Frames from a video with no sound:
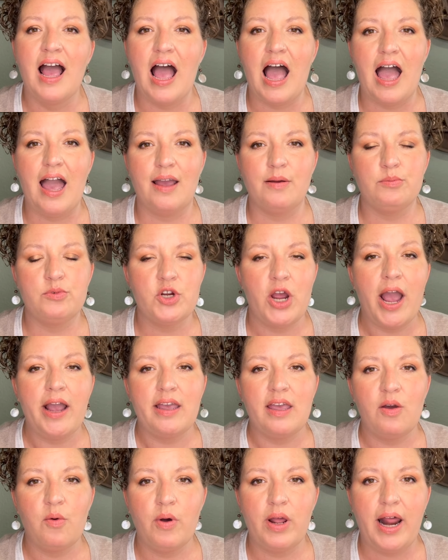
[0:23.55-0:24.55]
I'm
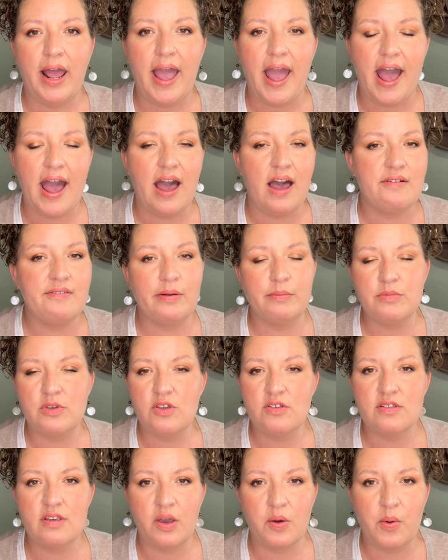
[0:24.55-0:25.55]
tracking what I have, I'm
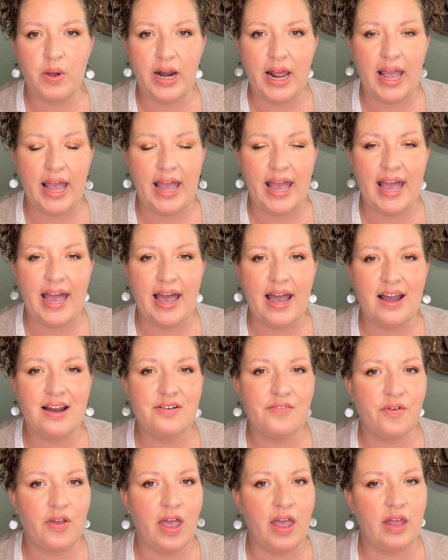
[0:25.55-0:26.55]
using what I
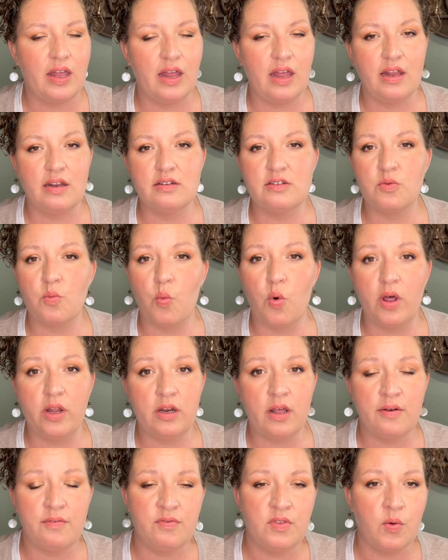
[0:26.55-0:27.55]
have, and
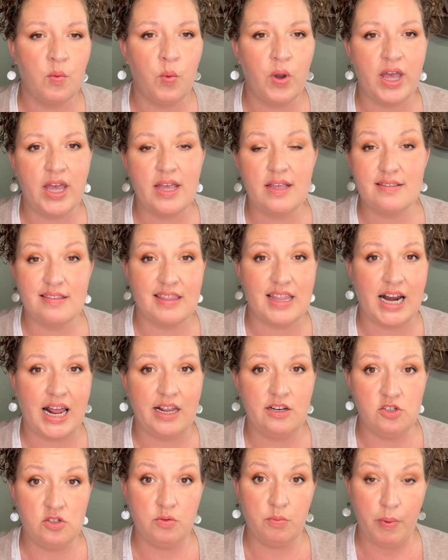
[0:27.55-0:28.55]
one of the ways that
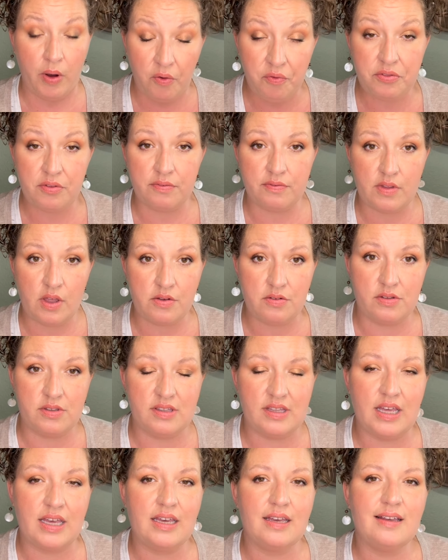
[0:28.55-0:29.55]
I do both of those
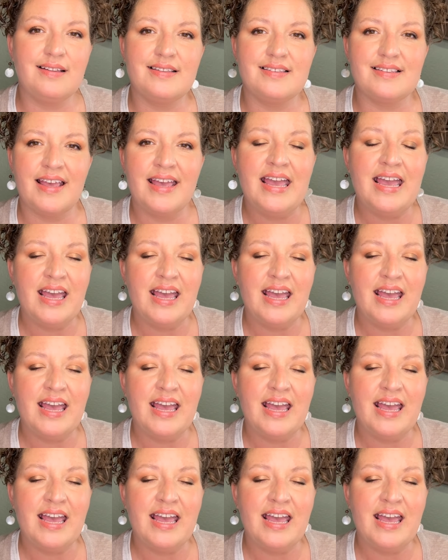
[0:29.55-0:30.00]
things